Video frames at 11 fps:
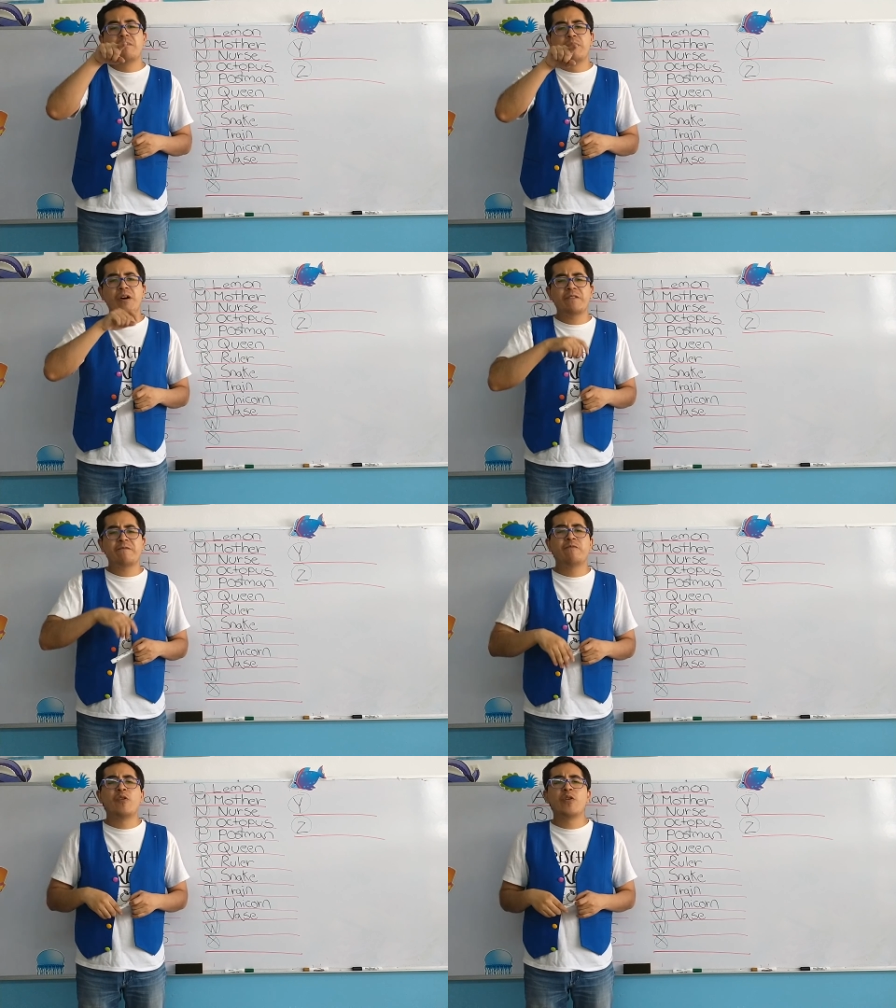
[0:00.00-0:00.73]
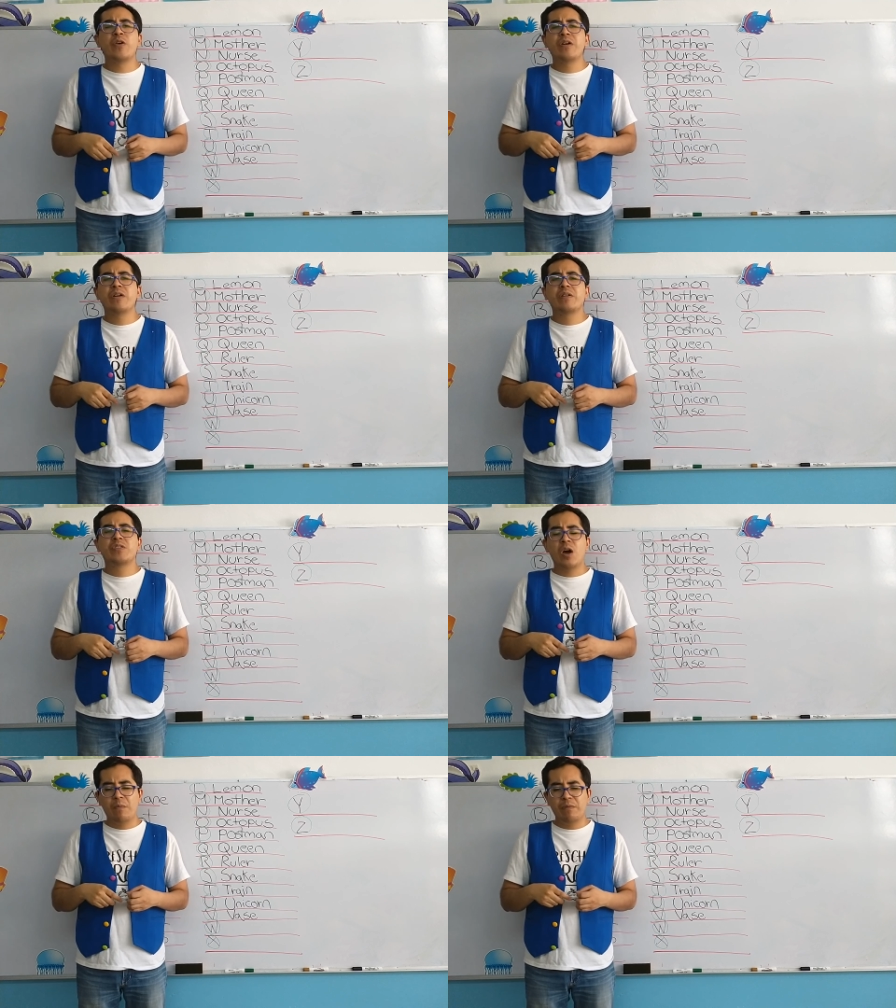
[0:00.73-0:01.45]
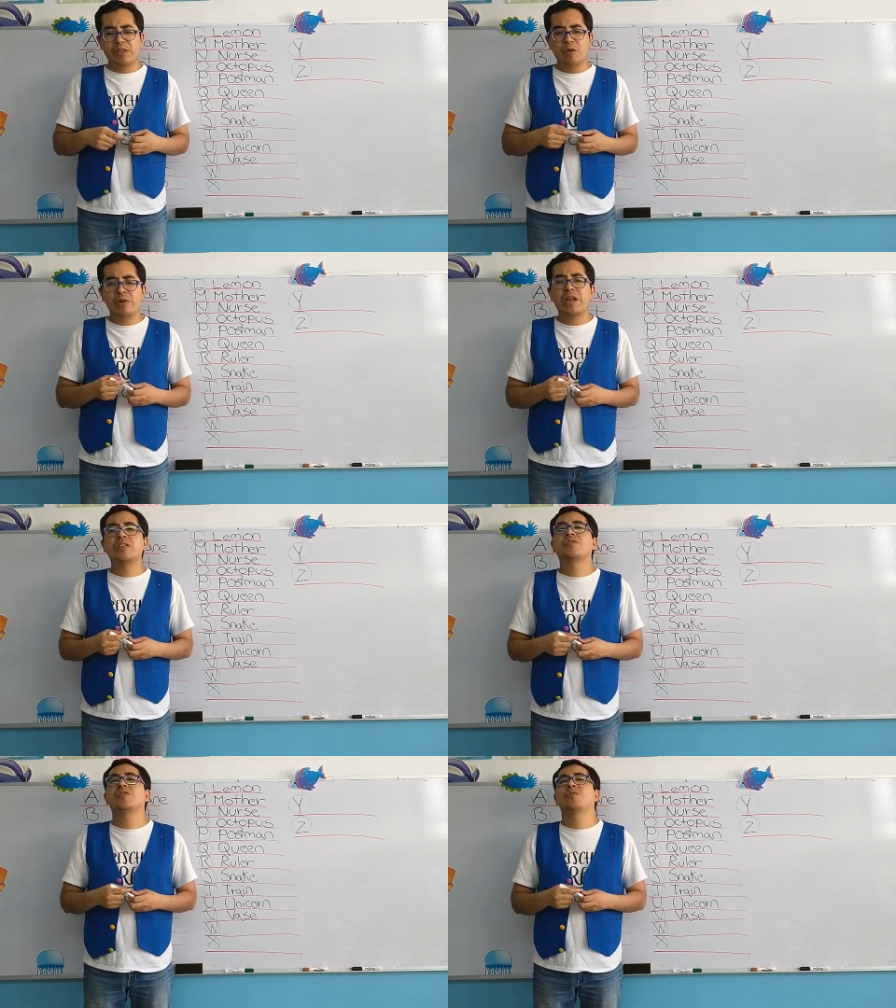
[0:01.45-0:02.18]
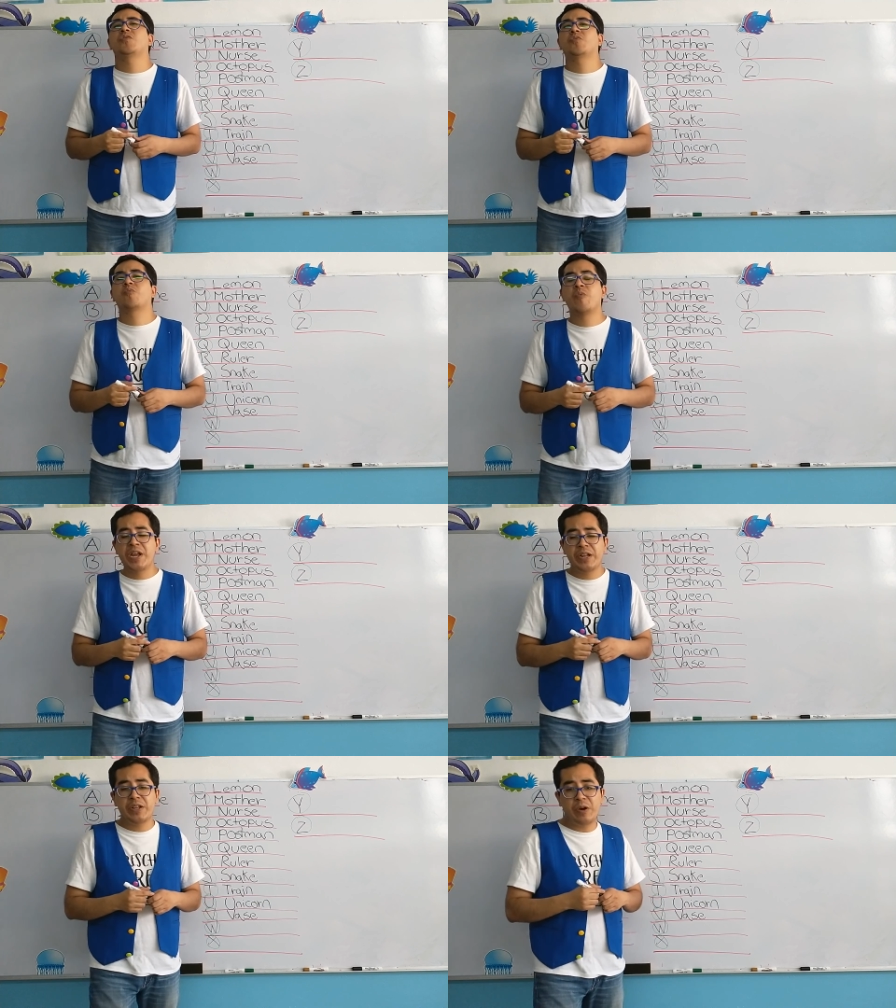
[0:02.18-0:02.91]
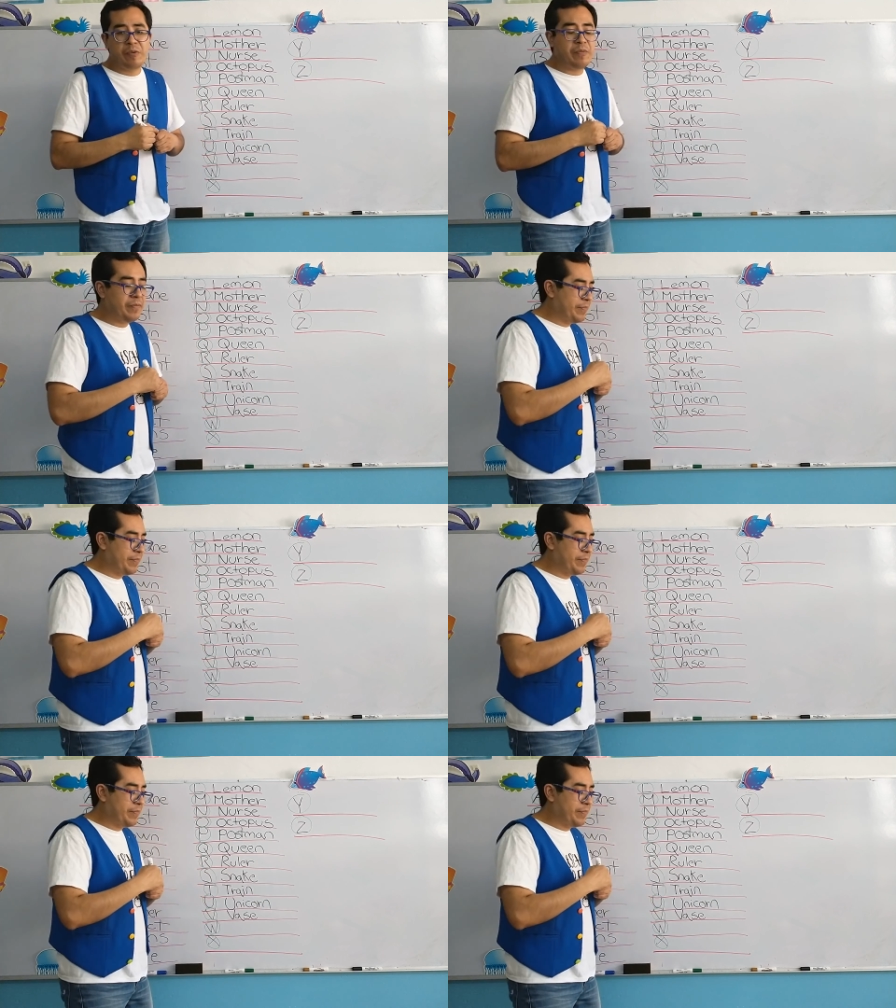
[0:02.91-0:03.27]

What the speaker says: But for W, let's use window.